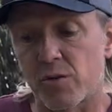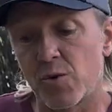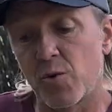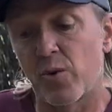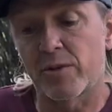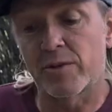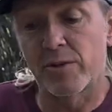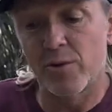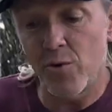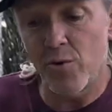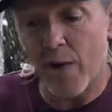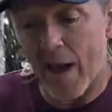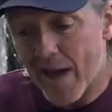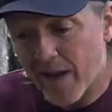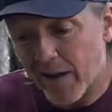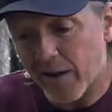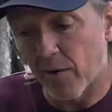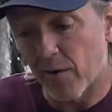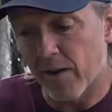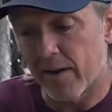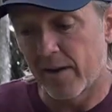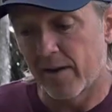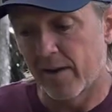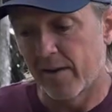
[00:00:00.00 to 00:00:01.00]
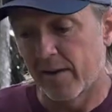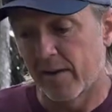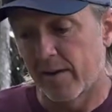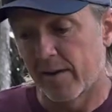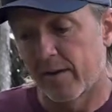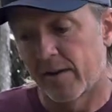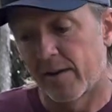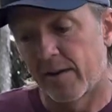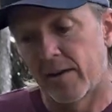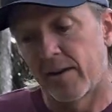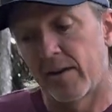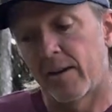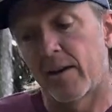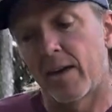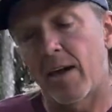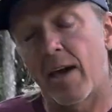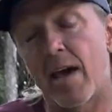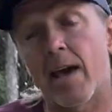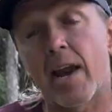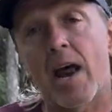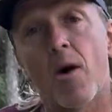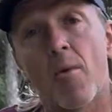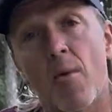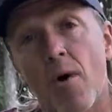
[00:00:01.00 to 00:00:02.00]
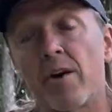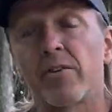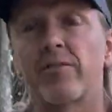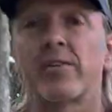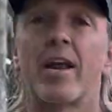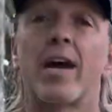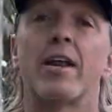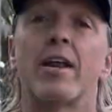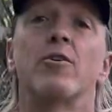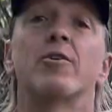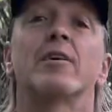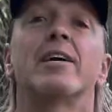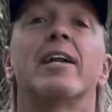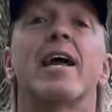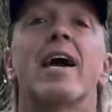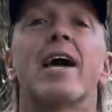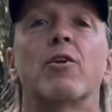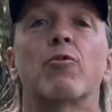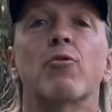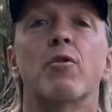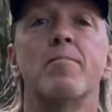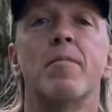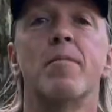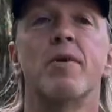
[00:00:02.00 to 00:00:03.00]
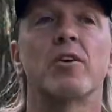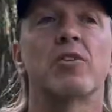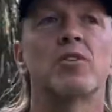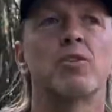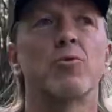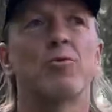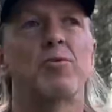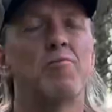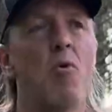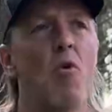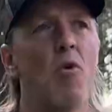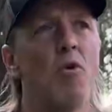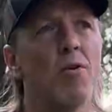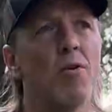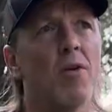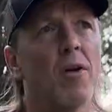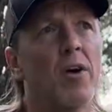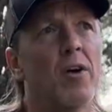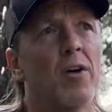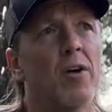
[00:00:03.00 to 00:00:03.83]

you are too angry." And I don't get angry much. It was more